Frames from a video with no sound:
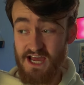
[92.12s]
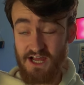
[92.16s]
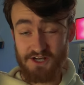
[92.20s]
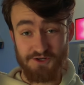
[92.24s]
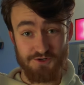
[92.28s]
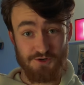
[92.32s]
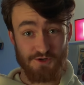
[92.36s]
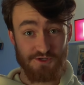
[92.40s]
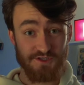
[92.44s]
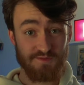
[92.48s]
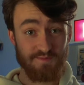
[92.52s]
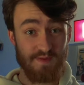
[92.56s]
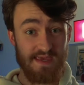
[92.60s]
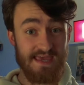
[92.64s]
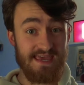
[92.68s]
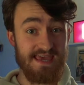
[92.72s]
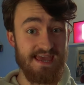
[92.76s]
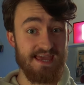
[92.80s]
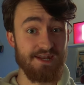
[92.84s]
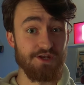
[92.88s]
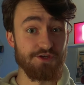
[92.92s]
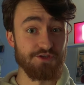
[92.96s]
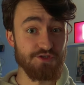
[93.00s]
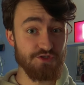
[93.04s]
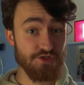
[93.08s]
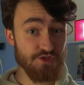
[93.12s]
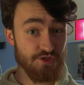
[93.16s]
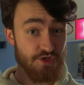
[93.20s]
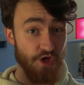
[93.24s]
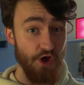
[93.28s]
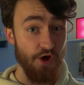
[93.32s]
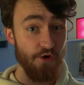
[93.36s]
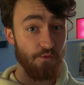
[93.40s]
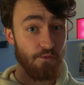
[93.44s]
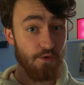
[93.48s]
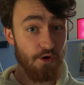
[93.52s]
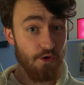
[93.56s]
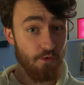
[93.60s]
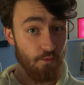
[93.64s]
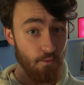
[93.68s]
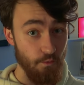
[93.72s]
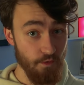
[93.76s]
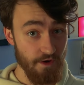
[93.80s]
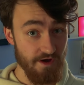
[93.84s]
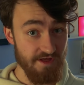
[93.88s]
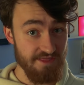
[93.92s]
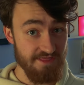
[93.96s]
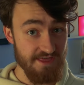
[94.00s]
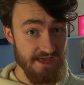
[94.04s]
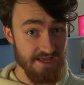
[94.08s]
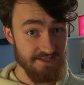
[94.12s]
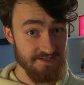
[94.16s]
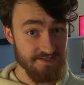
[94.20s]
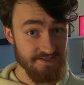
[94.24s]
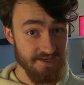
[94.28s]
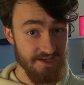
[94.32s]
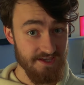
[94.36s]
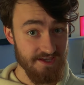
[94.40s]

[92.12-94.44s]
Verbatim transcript: And trust me, it is so worth it.